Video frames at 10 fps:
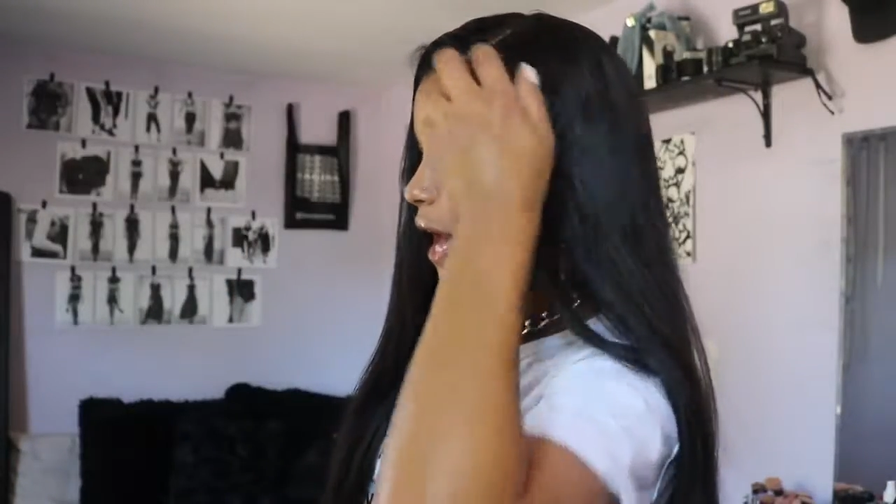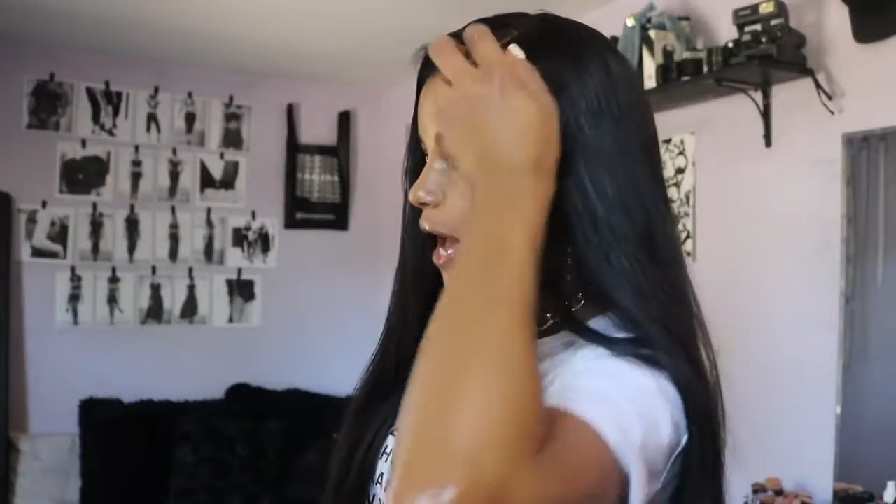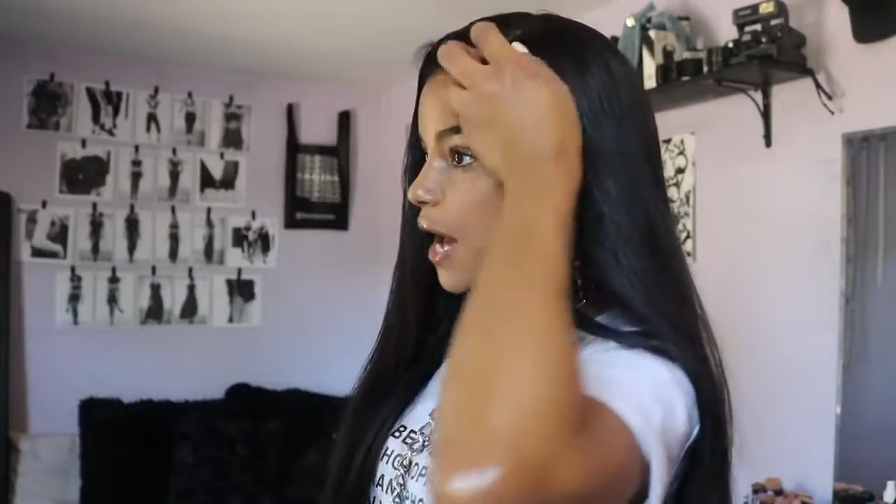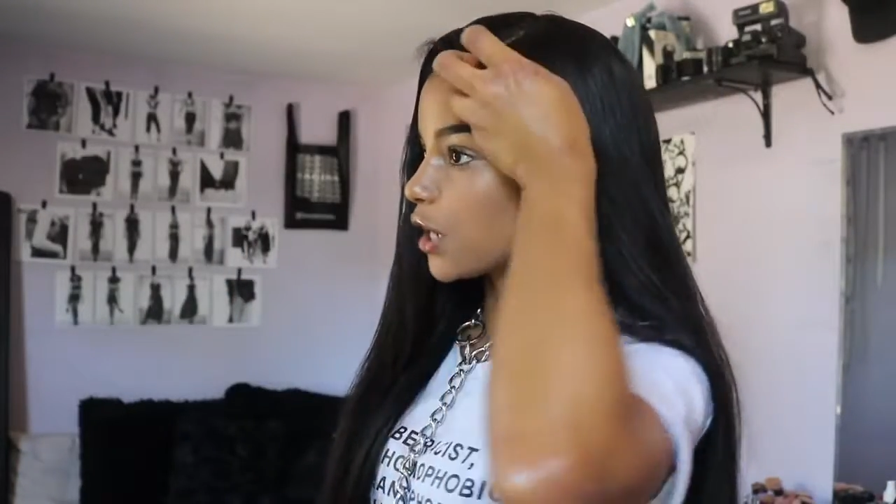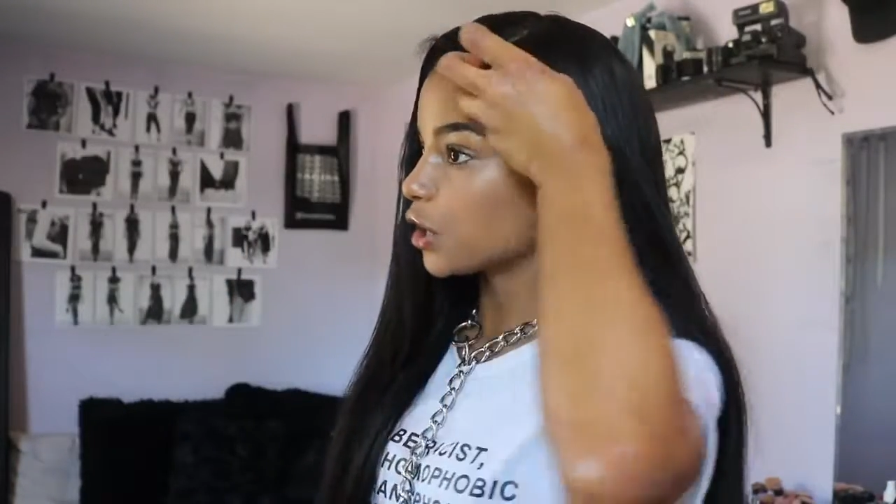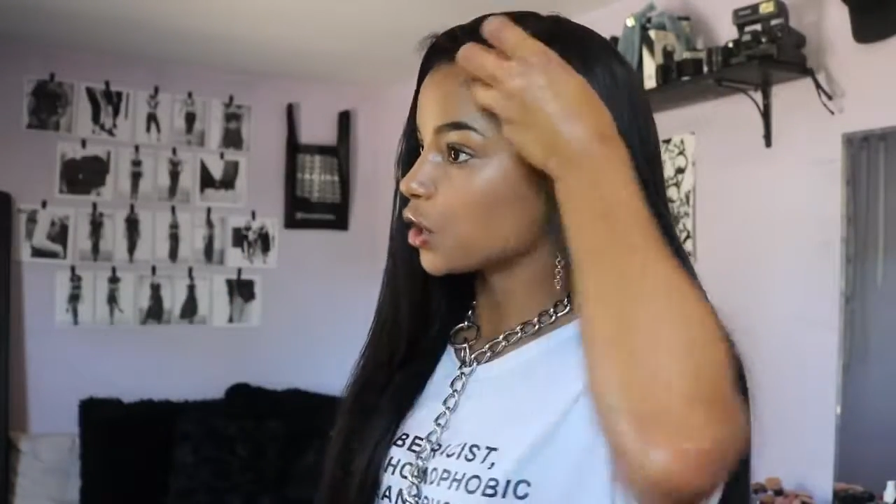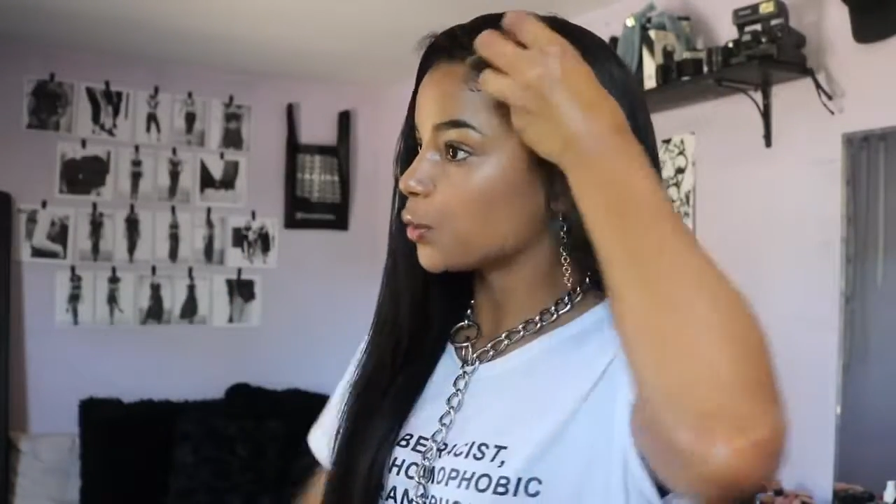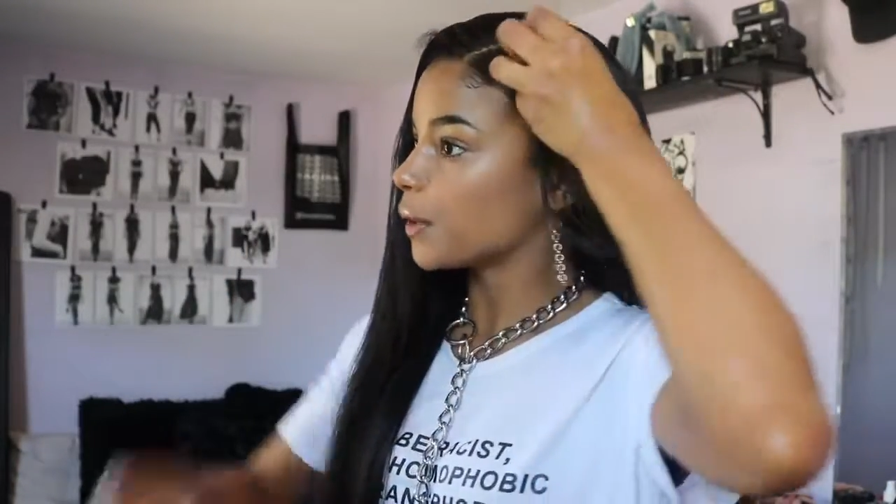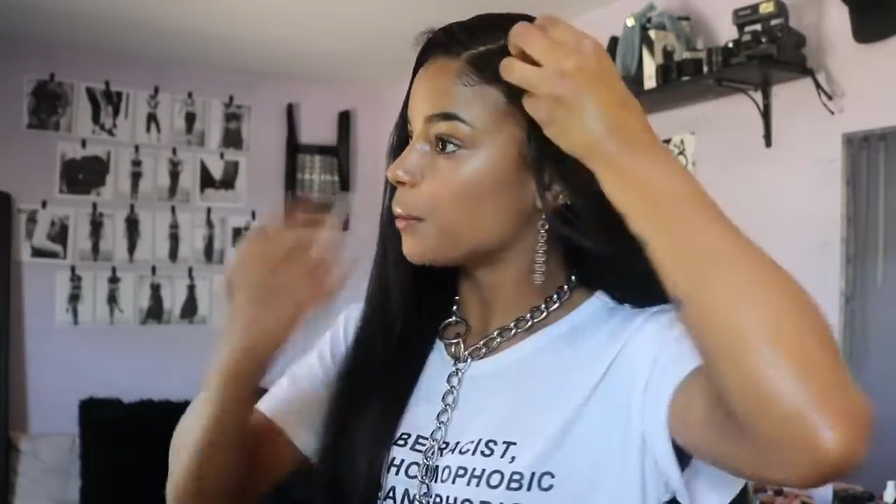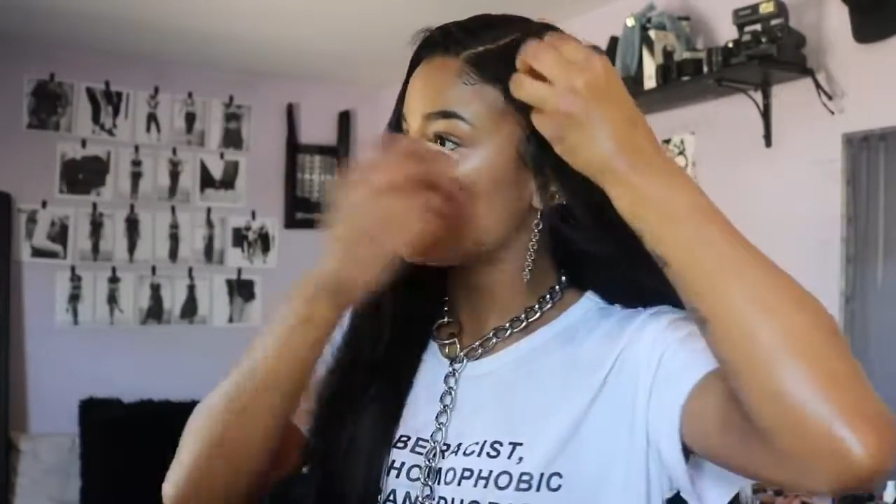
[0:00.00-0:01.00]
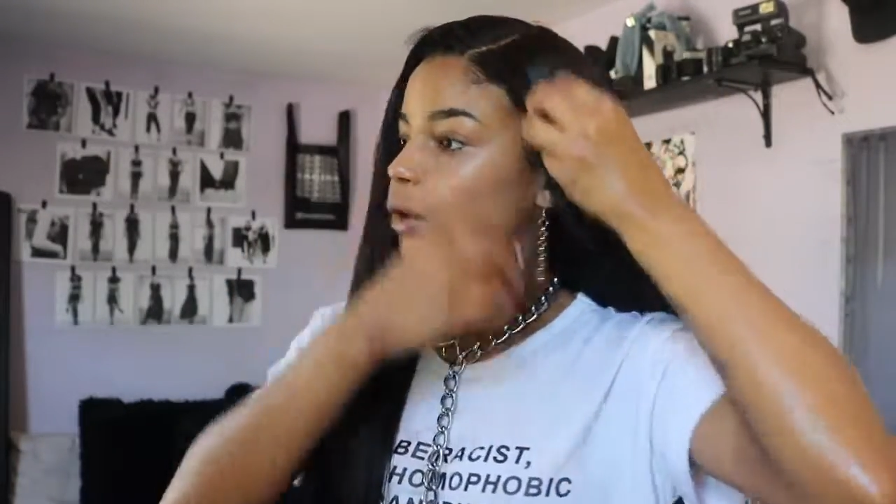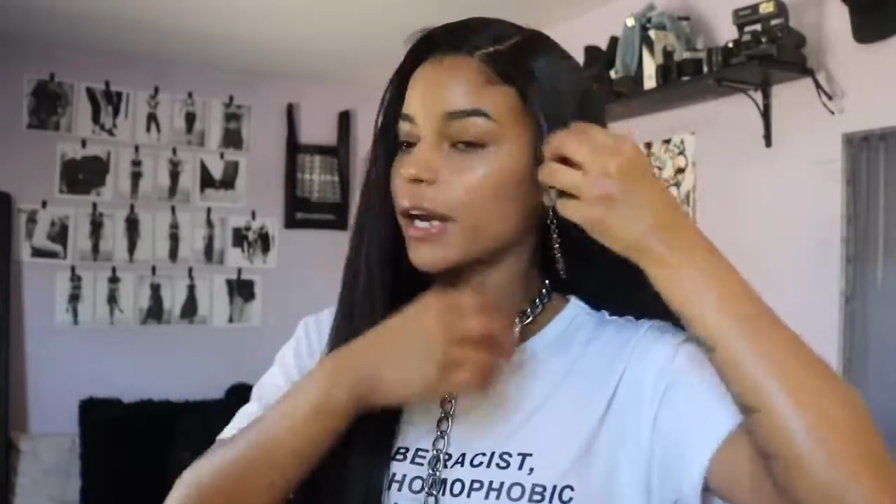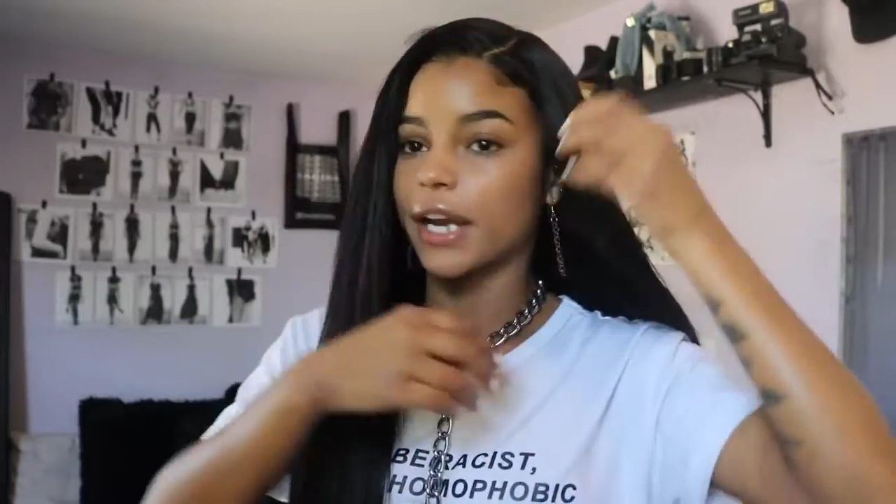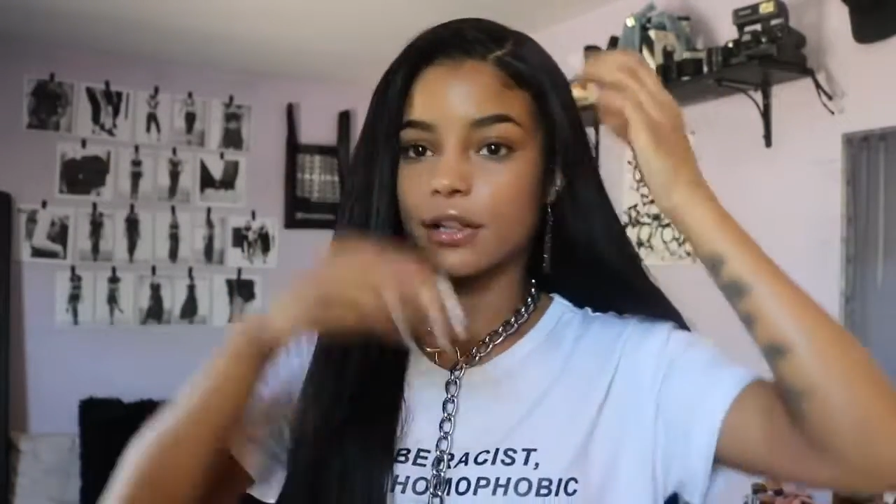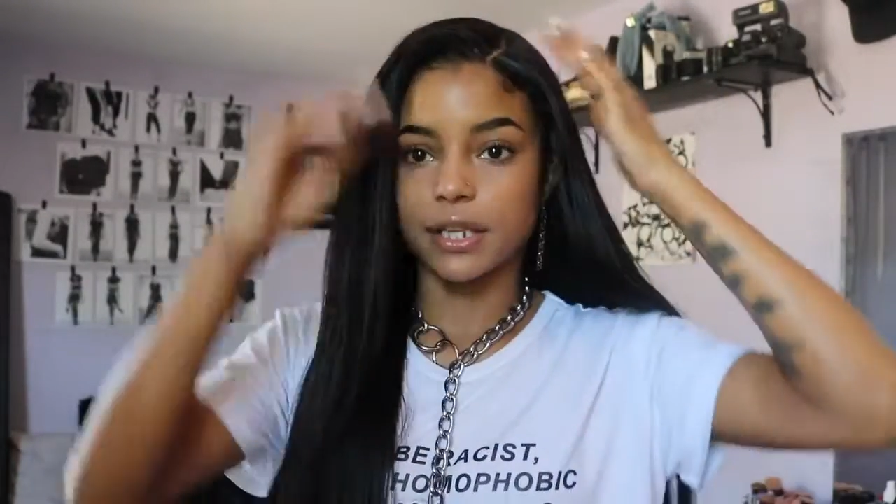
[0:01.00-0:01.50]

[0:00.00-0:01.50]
add a little bit more hair,